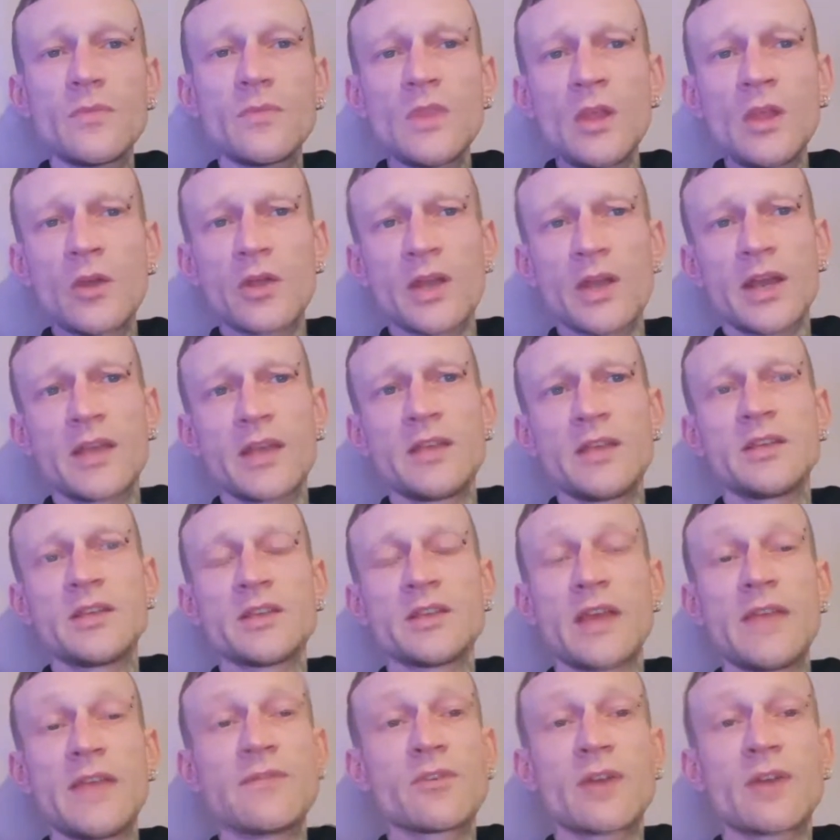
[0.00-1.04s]
Okay,
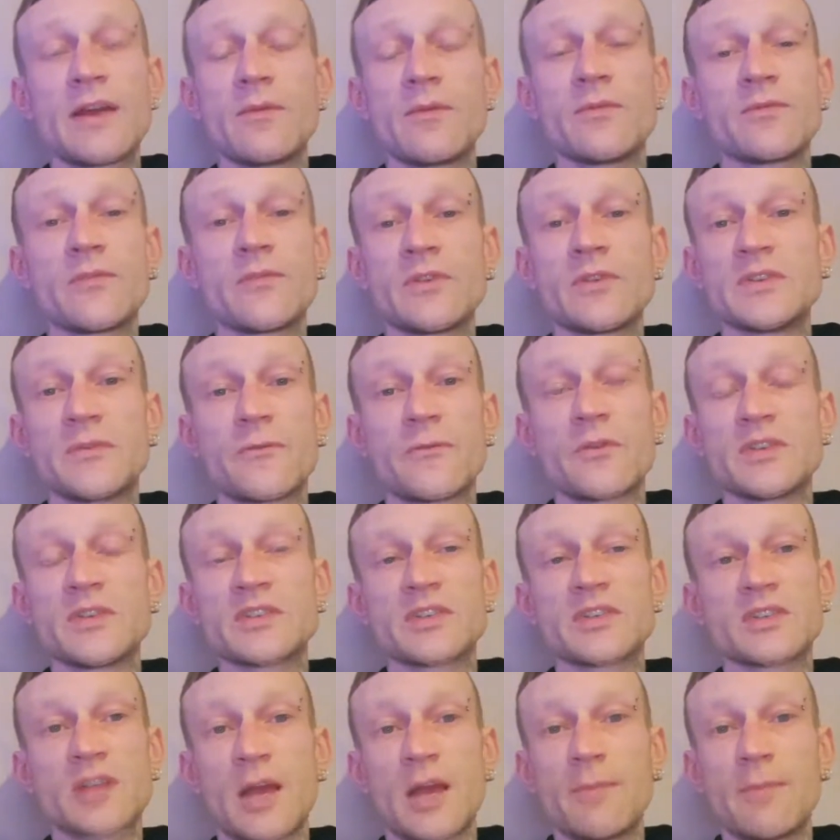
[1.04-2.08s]
even like for
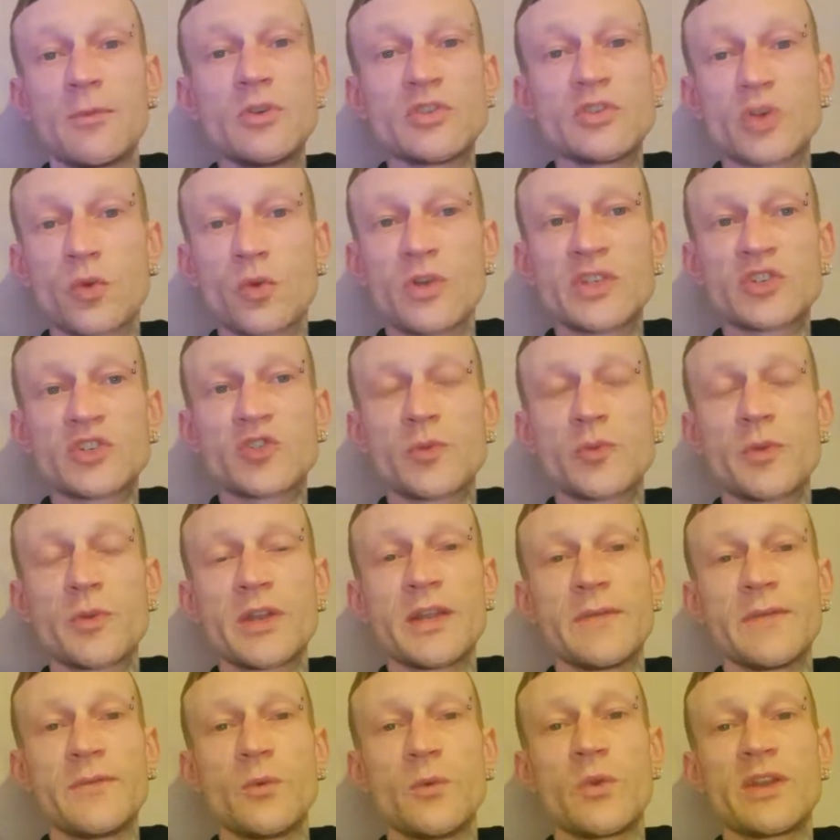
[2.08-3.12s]
instance like a musical instrument,
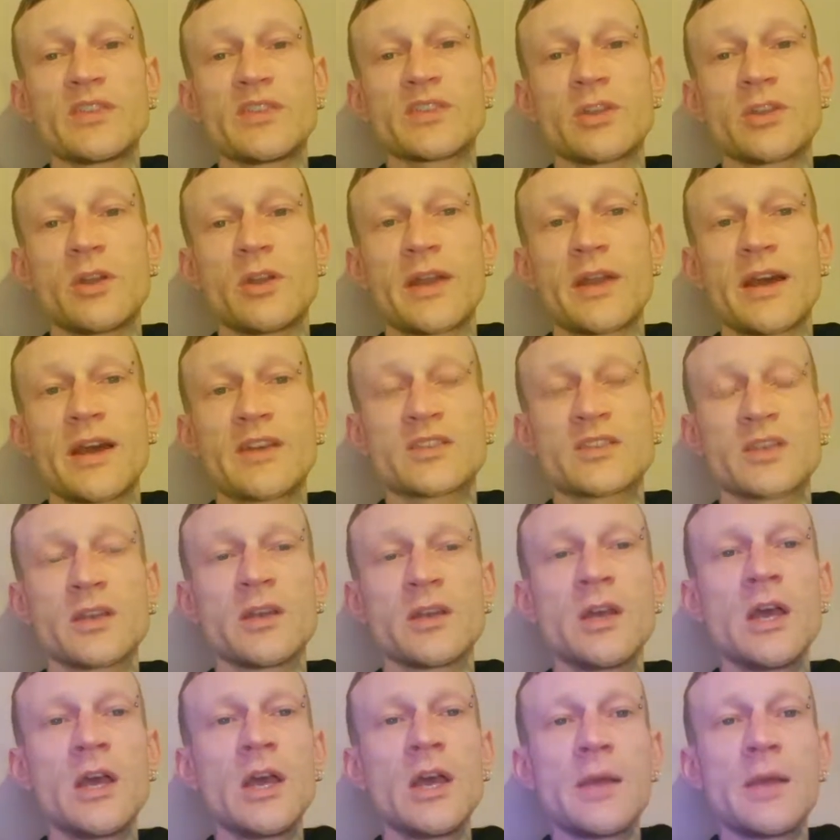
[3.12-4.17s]
if you wanted to learn how to
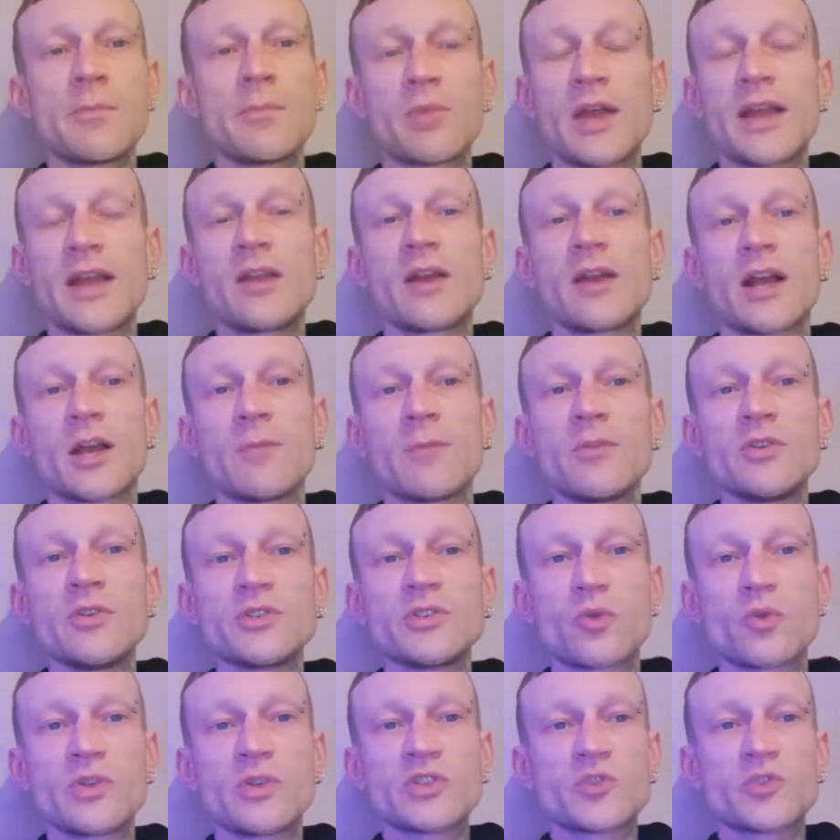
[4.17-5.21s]
play like a
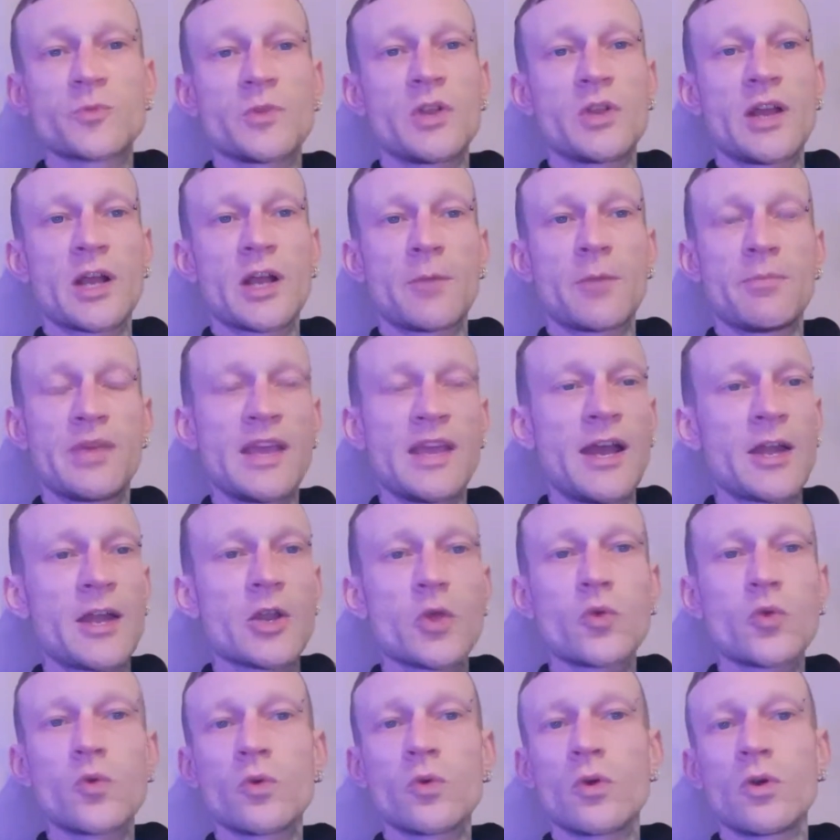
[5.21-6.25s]
musical instrument like a
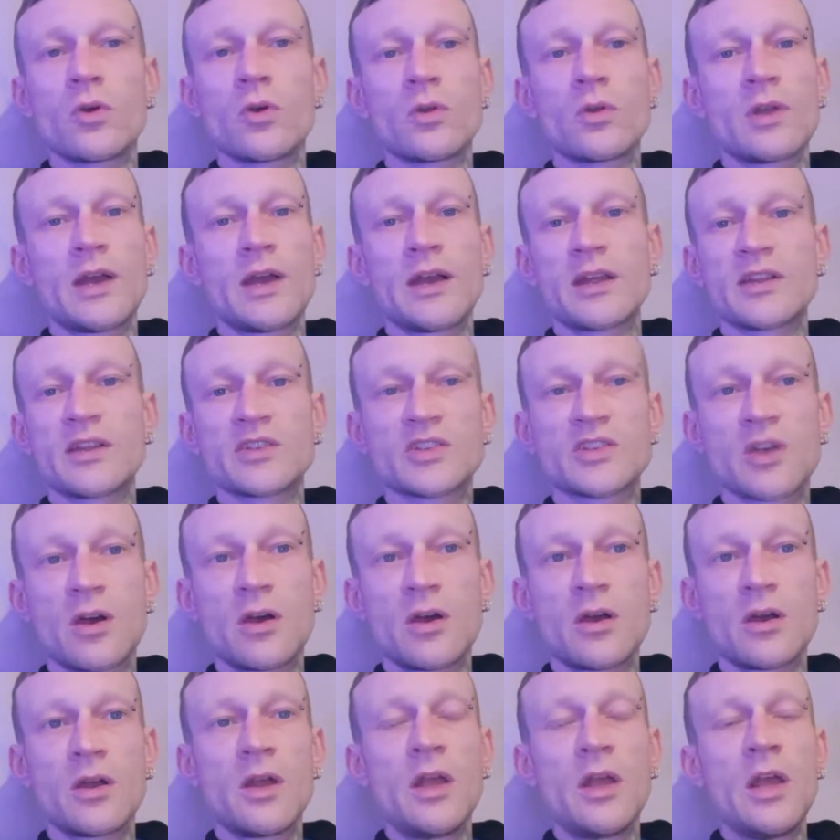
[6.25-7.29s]
piano or like a
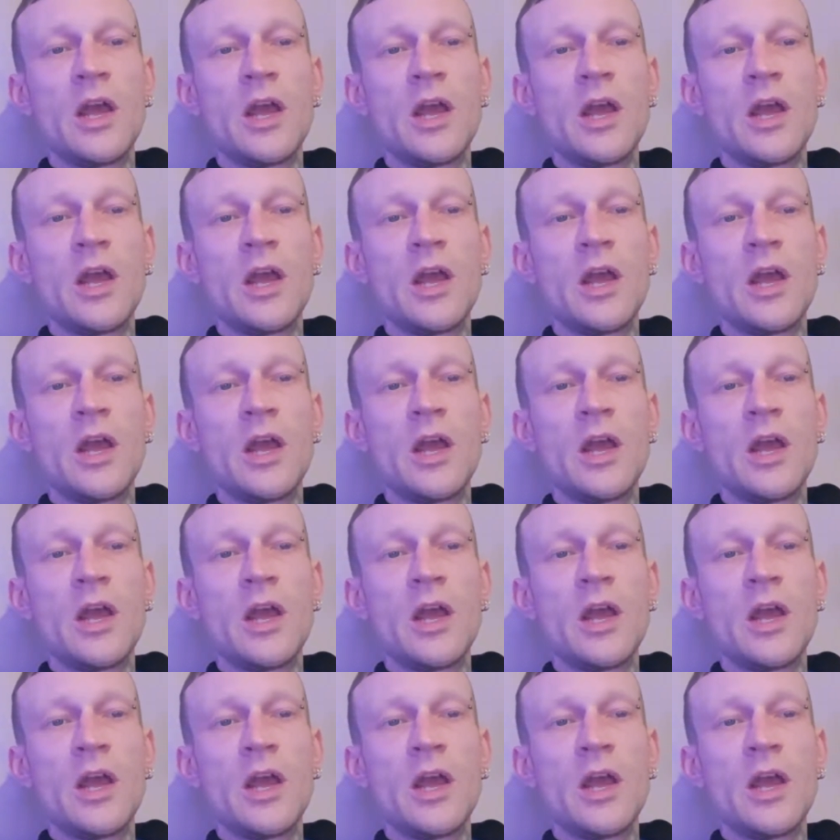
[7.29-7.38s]
guitar.